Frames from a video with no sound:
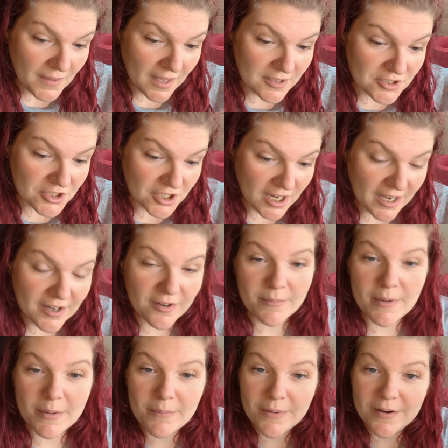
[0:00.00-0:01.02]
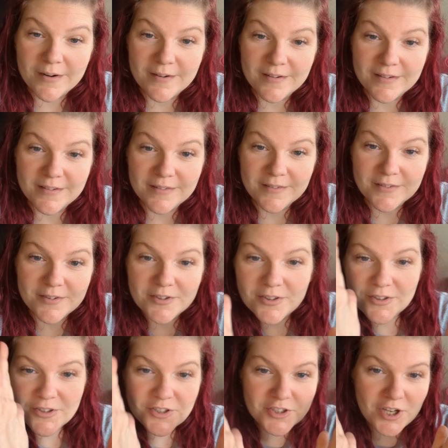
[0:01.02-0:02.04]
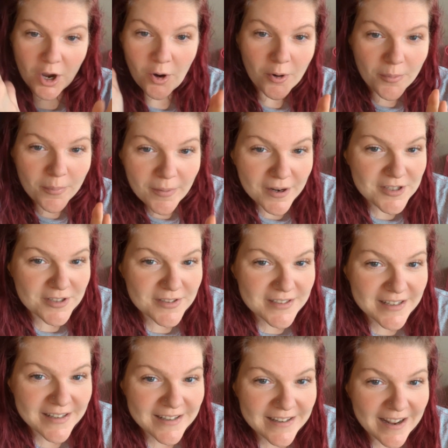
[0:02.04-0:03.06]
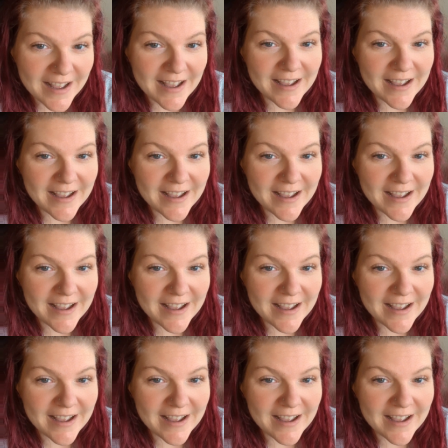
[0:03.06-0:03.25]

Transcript: And try to remember, show Bridgerton,